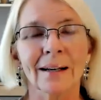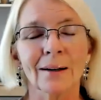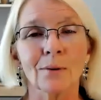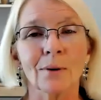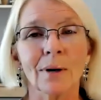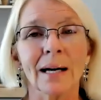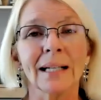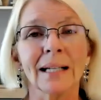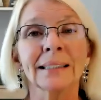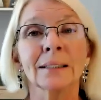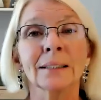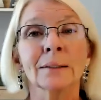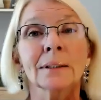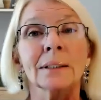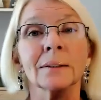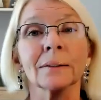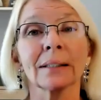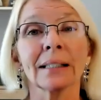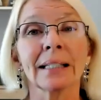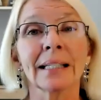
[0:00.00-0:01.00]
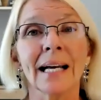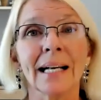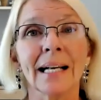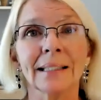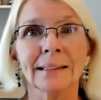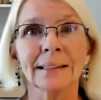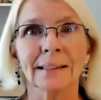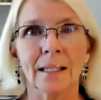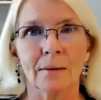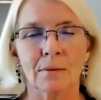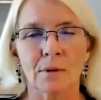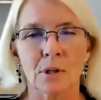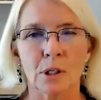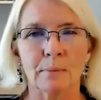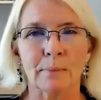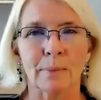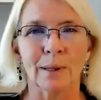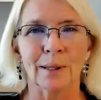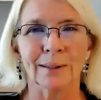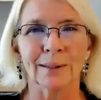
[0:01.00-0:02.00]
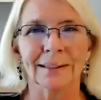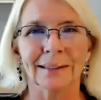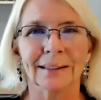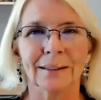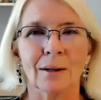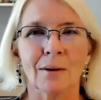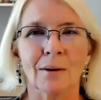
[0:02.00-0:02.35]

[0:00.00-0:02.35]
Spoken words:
Right? So it creates that response